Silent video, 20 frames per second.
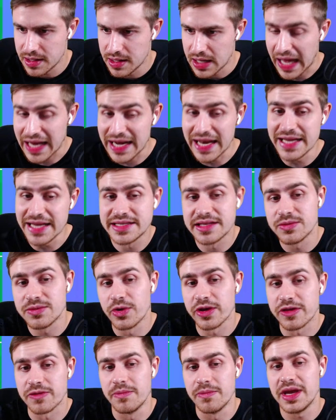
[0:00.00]
At least
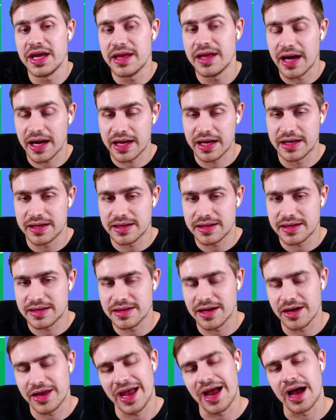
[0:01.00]
with me, I
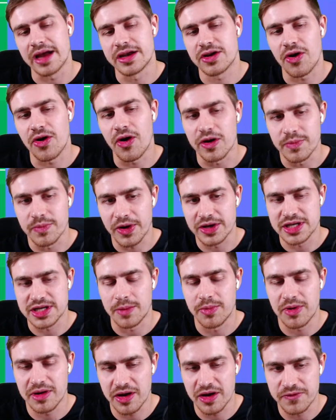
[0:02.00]
can't because I'll
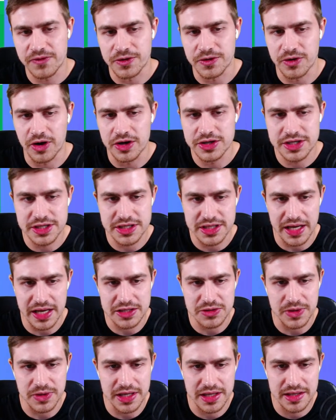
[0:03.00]
probably go for Rodgers
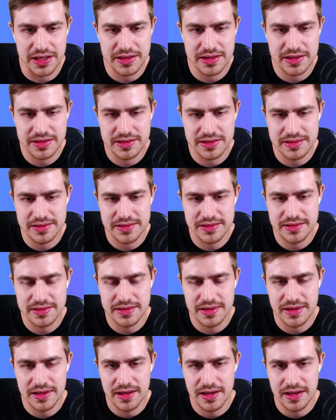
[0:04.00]
next week.
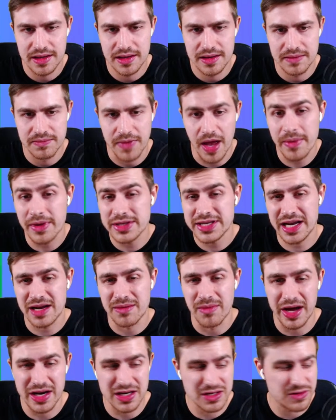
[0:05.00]
Maybe I'll take a
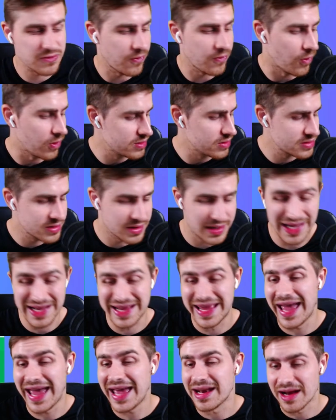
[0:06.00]
-4.
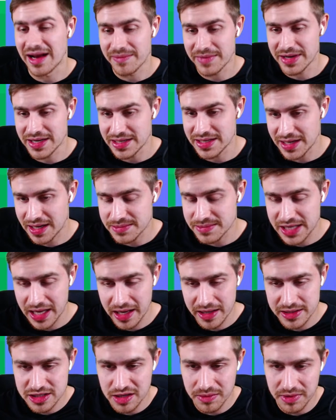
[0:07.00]
Again, I mean, I'm
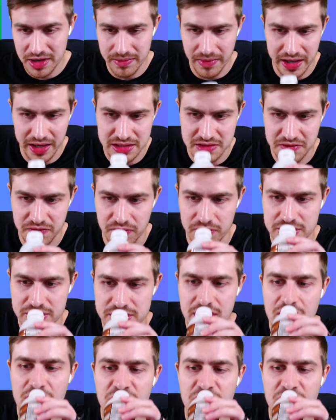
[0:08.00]
taking so many -4s.